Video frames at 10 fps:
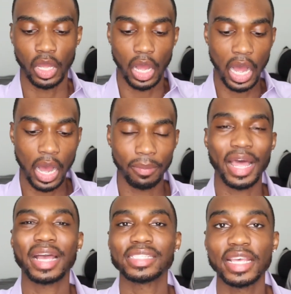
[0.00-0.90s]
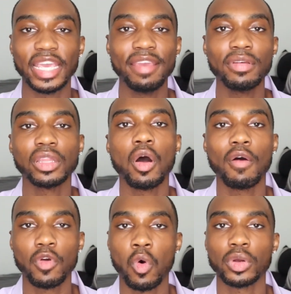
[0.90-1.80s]
Like I said, even though
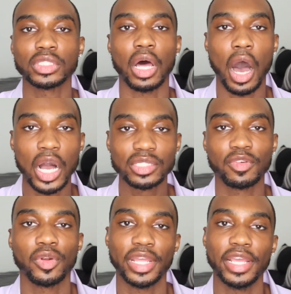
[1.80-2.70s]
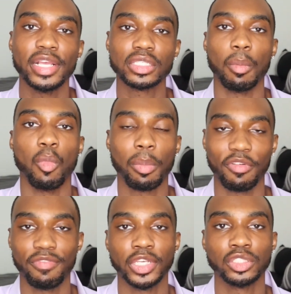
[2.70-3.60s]
of course the Oxford is more
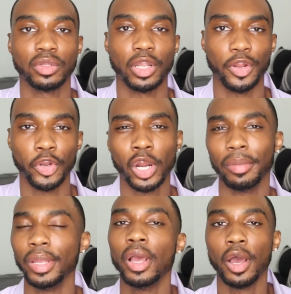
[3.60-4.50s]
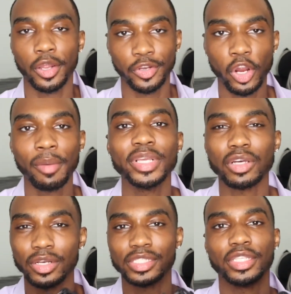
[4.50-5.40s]
professional than a derby, derbies
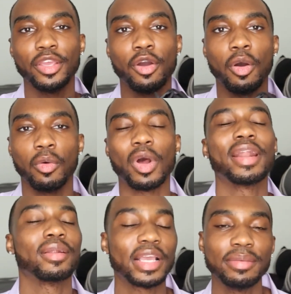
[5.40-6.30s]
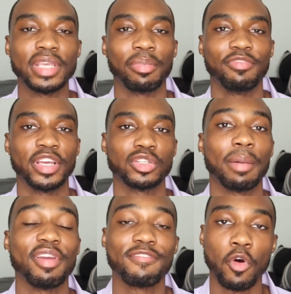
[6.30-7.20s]
are still, I keep saying professional, I
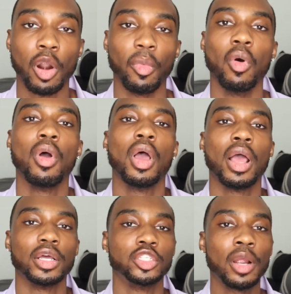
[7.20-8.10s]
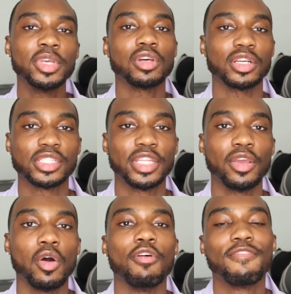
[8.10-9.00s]
mean formal. Derbies are
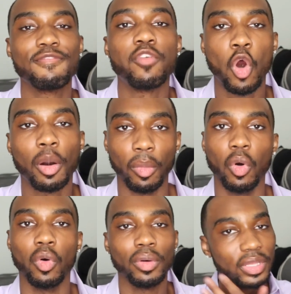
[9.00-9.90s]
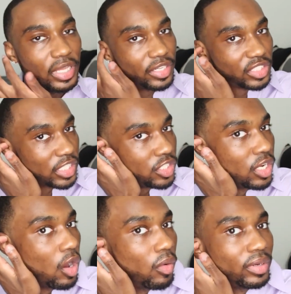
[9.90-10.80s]
still formal. They're just, you
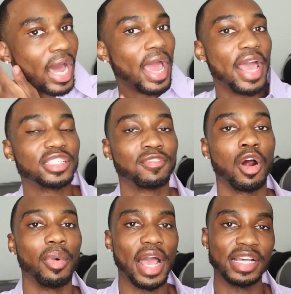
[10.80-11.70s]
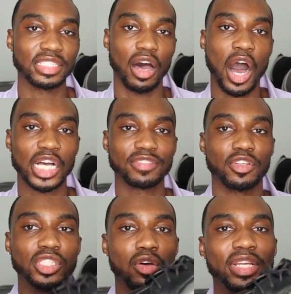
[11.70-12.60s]
know, not as formal as the
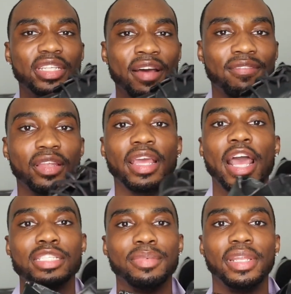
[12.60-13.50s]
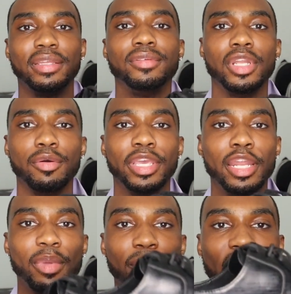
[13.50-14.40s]
Oxford. So it definitely has been, you know,
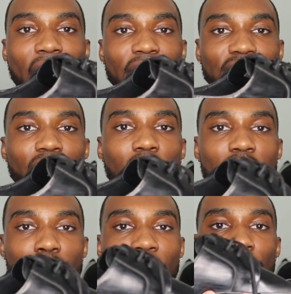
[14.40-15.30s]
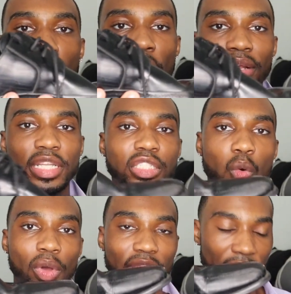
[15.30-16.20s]
getting me by as far as when I've been wearing this
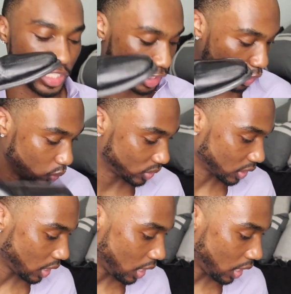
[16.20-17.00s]
with a suit.